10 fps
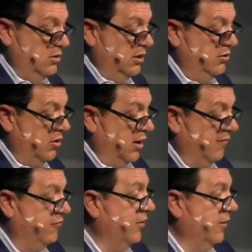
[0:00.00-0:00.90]
in your
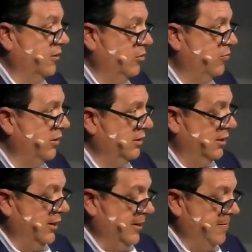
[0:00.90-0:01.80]
offering that you bring to
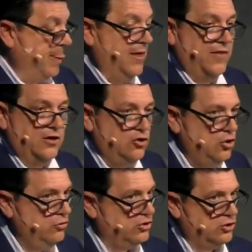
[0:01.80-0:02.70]
God, then
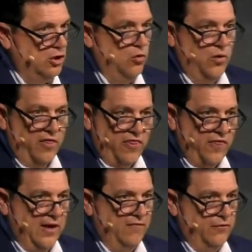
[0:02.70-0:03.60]
do so with
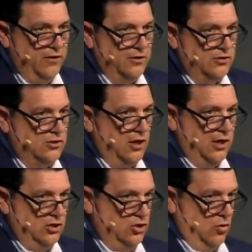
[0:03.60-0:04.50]
thankfulness
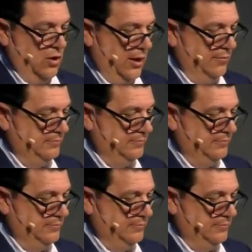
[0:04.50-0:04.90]
and joy.